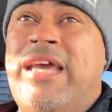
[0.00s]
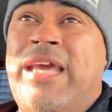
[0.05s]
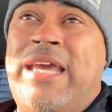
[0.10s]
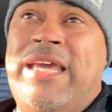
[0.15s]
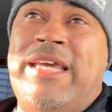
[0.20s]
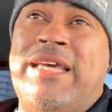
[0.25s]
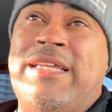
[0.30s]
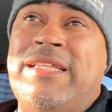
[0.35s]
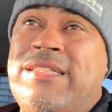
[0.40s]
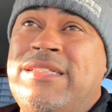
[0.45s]

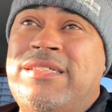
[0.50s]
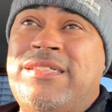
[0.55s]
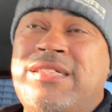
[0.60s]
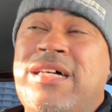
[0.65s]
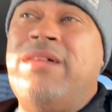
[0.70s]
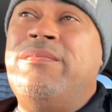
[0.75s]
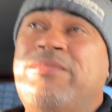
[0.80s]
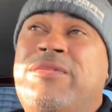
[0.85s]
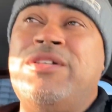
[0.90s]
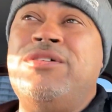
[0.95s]
And
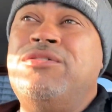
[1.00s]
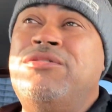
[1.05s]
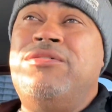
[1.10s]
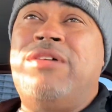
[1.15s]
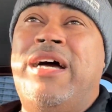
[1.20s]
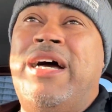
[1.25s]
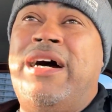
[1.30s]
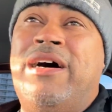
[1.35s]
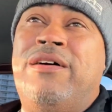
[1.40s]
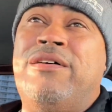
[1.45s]
some do
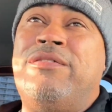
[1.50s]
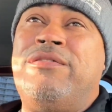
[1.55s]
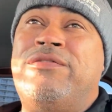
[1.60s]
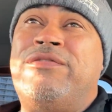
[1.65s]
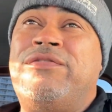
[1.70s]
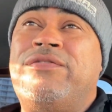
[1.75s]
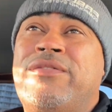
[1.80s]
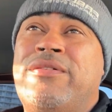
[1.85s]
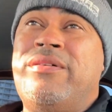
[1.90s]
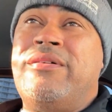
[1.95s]
have,
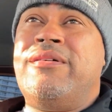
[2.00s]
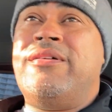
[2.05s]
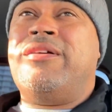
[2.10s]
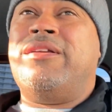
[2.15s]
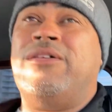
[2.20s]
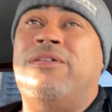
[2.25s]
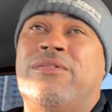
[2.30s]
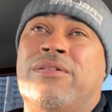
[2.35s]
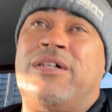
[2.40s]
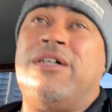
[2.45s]

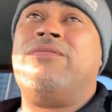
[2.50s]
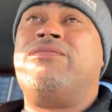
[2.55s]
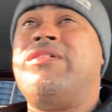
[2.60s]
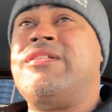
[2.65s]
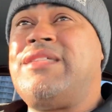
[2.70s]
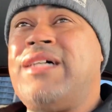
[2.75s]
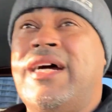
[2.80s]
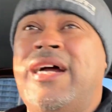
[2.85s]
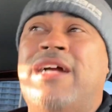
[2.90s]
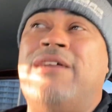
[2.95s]
you know, good
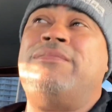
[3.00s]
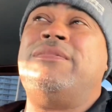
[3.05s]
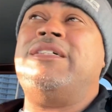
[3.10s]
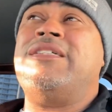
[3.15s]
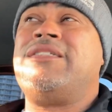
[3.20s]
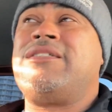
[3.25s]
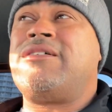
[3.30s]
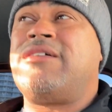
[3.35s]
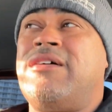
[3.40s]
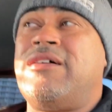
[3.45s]

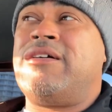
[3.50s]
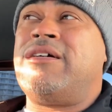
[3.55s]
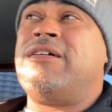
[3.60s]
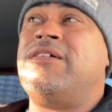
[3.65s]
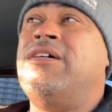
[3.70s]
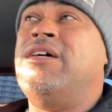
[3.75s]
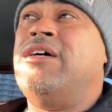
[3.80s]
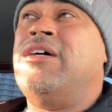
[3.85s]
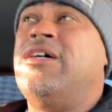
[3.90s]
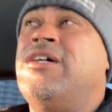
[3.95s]
retirements,
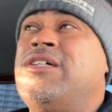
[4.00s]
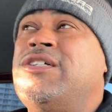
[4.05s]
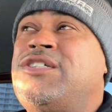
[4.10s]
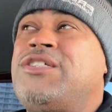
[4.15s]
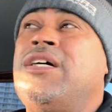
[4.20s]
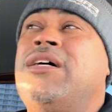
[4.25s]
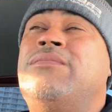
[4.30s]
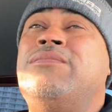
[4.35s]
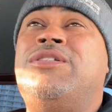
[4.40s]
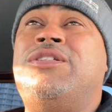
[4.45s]
or
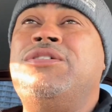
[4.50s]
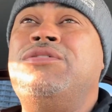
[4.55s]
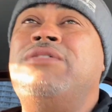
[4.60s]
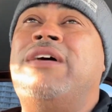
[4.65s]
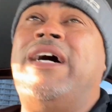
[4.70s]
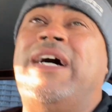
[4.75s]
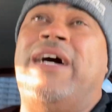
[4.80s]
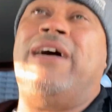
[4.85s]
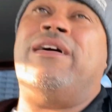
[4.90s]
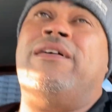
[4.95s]
some do
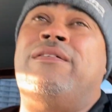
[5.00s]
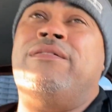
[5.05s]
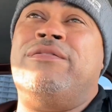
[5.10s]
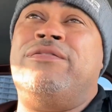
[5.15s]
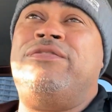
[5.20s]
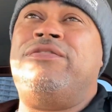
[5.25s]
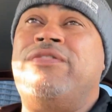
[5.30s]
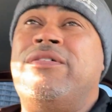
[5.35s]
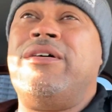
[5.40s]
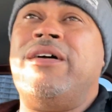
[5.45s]

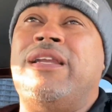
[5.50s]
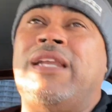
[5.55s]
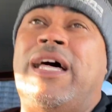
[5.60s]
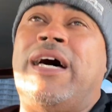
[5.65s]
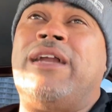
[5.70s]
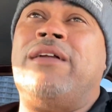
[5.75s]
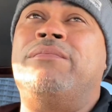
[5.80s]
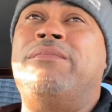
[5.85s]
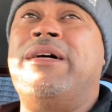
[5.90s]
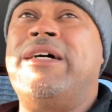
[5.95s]
have a
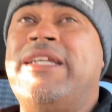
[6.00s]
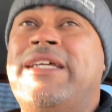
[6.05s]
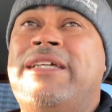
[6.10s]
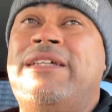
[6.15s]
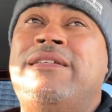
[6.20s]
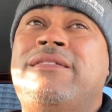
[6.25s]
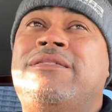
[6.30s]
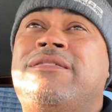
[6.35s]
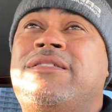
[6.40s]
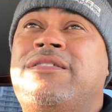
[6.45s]
lot of
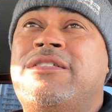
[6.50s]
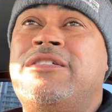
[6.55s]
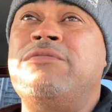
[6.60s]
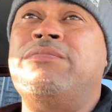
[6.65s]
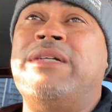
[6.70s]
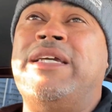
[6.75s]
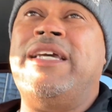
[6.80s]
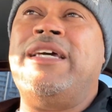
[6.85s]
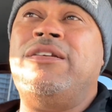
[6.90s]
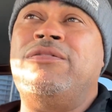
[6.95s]
money to
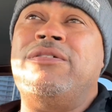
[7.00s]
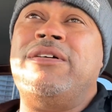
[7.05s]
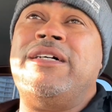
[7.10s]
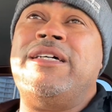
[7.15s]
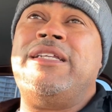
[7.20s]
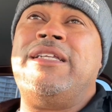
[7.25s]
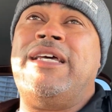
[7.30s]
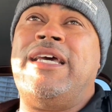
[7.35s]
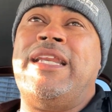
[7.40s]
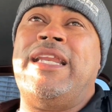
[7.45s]
begin
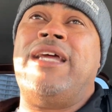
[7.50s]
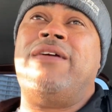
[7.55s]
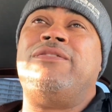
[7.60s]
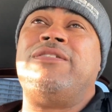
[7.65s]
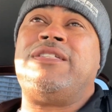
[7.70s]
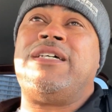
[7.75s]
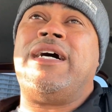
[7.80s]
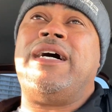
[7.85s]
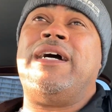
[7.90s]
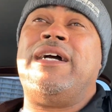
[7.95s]
with, and they
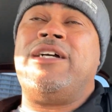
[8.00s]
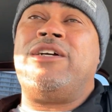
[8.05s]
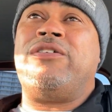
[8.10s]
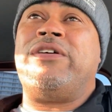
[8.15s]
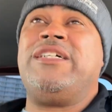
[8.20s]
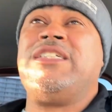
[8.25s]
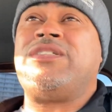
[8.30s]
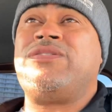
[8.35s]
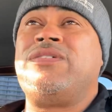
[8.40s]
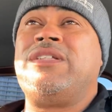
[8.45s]
retire
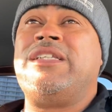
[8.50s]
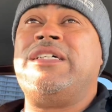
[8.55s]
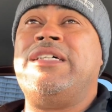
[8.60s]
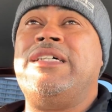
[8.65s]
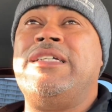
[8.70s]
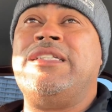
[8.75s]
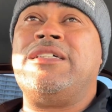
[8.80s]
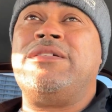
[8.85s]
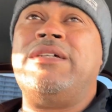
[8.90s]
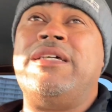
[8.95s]

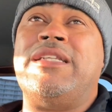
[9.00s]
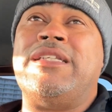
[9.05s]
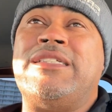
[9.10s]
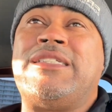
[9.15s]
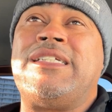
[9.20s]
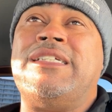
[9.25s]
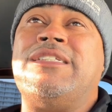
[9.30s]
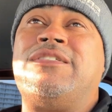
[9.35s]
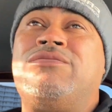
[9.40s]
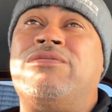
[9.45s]
gracefully in the
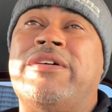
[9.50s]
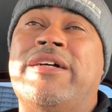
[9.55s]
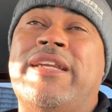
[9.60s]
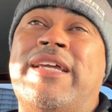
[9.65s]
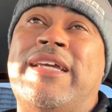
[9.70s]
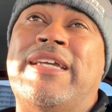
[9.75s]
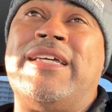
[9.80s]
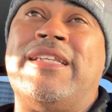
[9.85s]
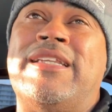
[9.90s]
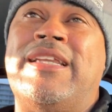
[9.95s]
sense where
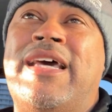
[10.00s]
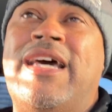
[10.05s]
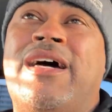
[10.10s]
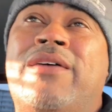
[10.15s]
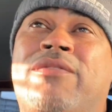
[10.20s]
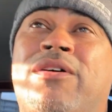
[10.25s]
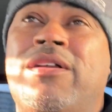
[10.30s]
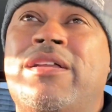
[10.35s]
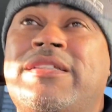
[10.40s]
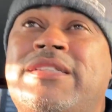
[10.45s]
they can
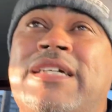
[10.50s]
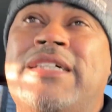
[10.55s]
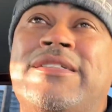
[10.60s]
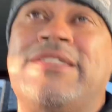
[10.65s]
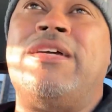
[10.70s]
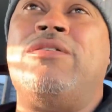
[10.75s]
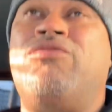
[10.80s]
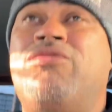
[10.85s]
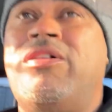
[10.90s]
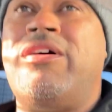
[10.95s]
have all the
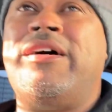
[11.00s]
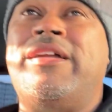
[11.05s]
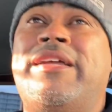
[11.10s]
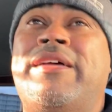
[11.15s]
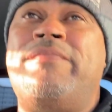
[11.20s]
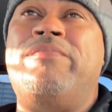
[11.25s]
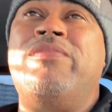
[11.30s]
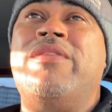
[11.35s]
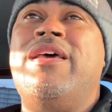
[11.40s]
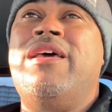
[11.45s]
things they want
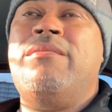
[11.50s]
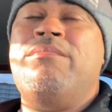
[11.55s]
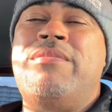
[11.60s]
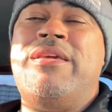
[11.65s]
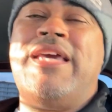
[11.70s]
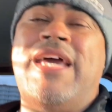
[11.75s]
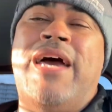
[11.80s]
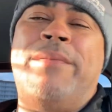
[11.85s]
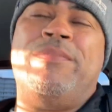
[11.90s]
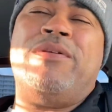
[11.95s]
and
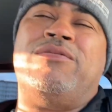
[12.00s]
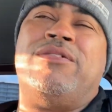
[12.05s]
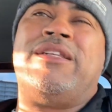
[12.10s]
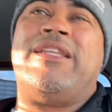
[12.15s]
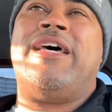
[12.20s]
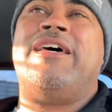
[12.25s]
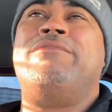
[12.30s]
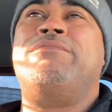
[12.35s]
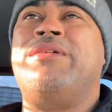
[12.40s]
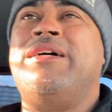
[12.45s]
be happy with
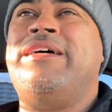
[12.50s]
that.